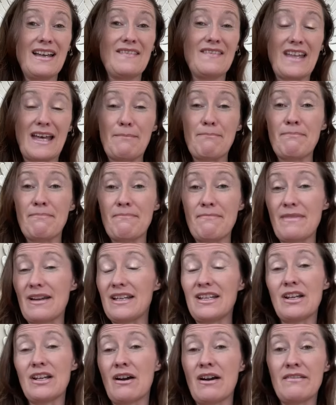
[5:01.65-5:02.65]

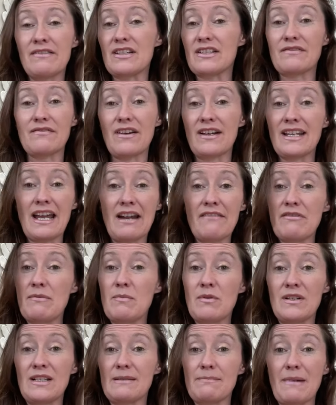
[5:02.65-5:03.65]
I just find
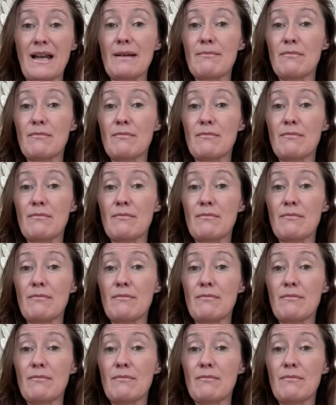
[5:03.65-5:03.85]
everybody's back